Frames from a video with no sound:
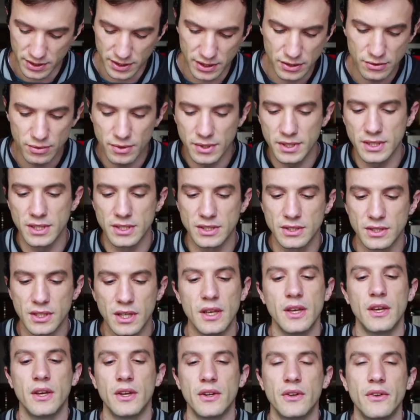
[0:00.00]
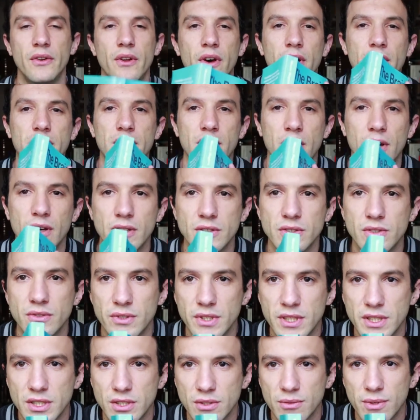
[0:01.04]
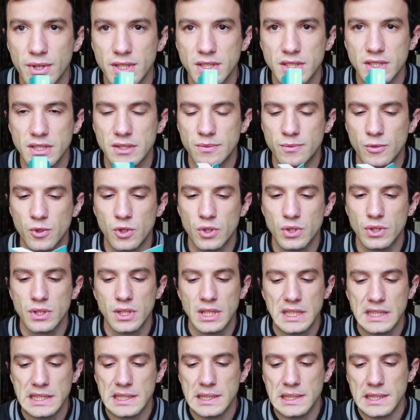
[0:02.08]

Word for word: This one is not long to read, it's quite small